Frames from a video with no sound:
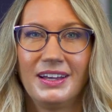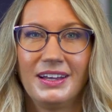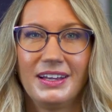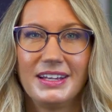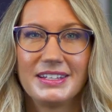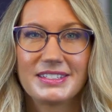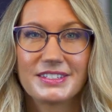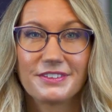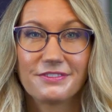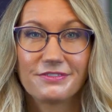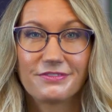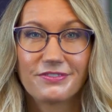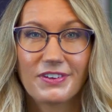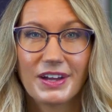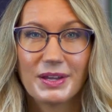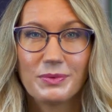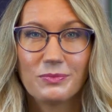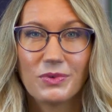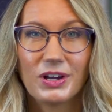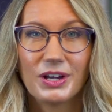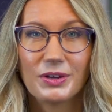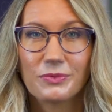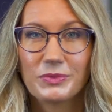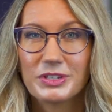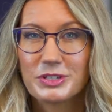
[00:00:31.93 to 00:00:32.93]
it's a
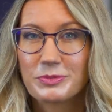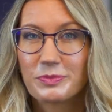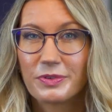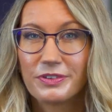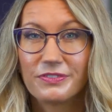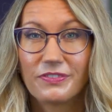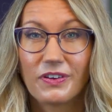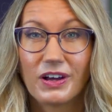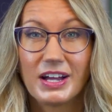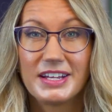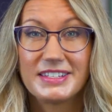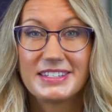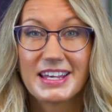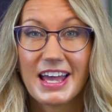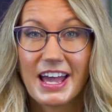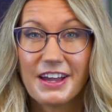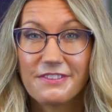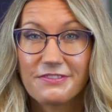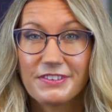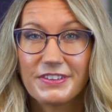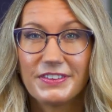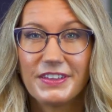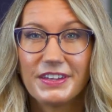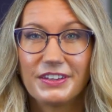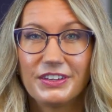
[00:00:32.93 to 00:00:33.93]
framework which provides
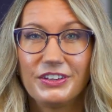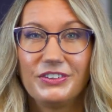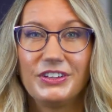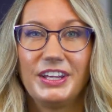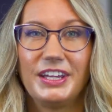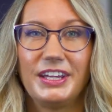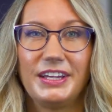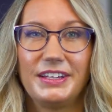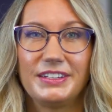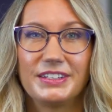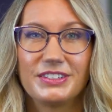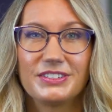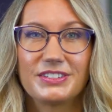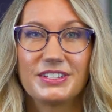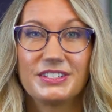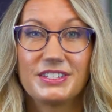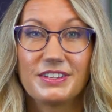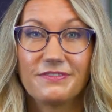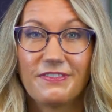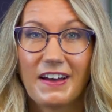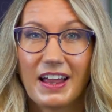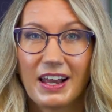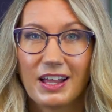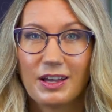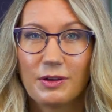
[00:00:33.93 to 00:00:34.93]
everything you need to
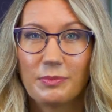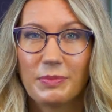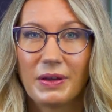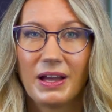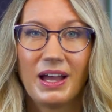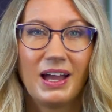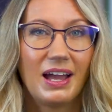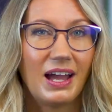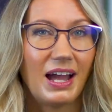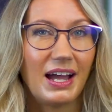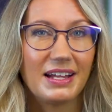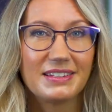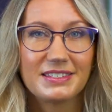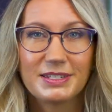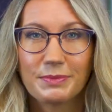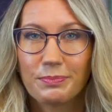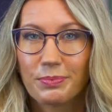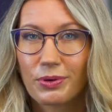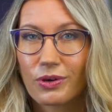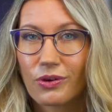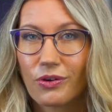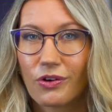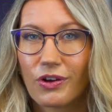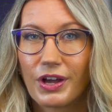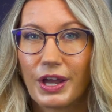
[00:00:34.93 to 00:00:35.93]
develop and
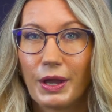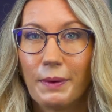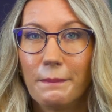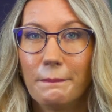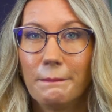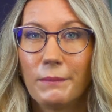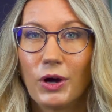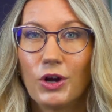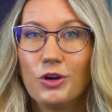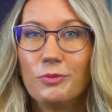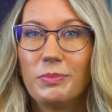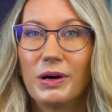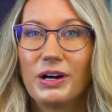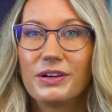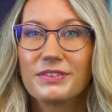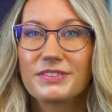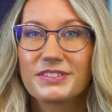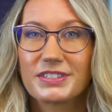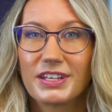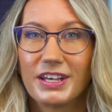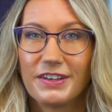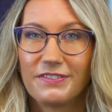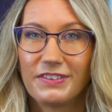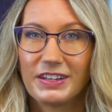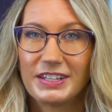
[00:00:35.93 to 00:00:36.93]
deploy mobile
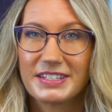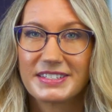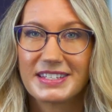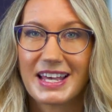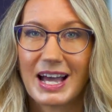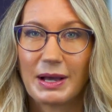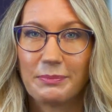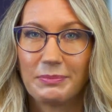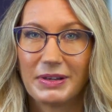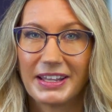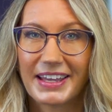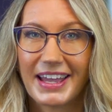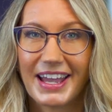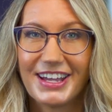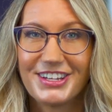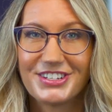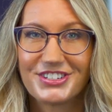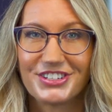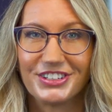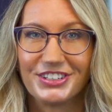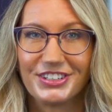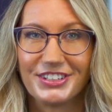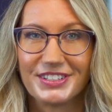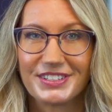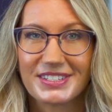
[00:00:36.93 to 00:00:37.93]
serverless
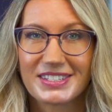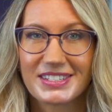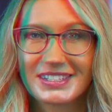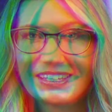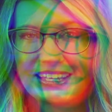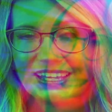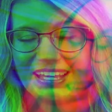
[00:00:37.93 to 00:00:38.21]
applications.